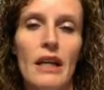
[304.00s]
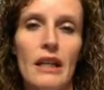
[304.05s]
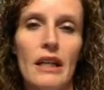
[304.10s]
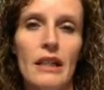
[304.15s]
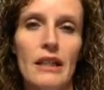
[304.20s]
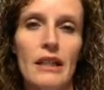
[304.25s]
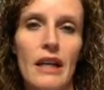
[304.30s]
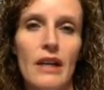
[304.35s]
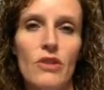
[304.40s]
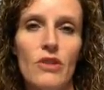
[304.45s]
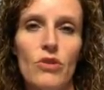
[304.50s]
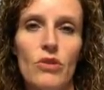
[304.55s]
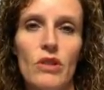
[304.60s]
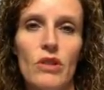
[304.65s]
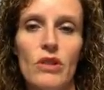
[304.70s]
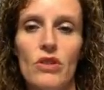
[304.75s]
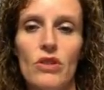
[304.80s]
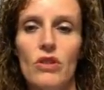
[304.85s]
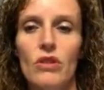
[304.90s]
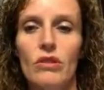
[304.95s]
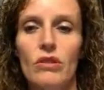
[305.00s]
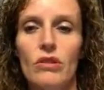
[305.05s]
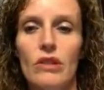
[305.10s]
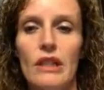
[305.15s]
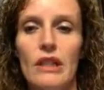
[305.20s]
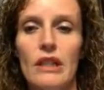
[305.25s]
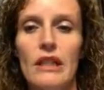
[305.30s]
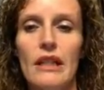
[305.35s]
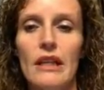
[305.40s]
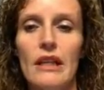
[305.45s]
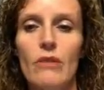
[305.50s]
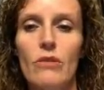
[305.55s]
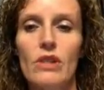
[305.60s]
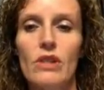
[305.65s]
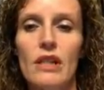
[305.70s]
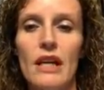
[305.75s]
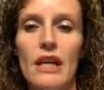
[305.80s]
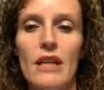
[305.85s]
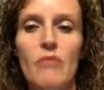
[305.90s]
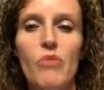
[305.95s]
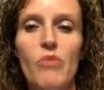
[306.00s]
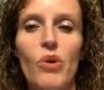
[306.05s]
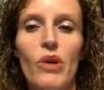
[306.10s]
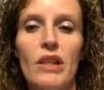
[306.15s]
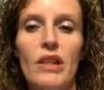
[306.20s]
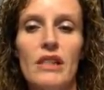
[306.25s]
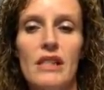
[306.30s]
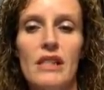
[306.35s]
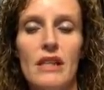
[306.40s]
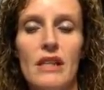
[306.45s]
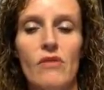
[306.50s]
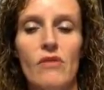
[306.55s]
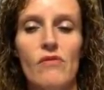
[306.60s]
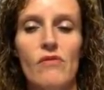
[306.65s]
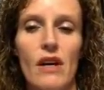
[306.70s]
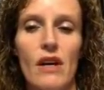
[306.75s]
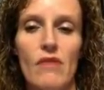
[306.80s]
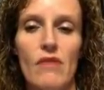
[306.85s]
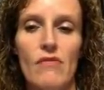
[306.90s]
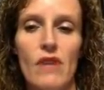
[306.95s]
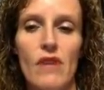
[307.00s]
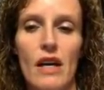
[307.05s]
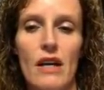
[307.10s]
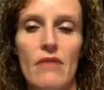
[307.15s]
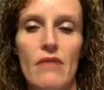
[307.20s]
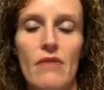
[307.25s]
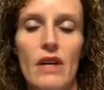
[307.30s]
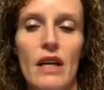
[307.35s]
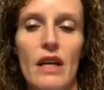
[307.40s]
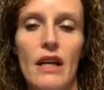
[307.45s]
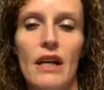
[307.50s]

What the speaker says: In non-traditional learning, it was 8.755.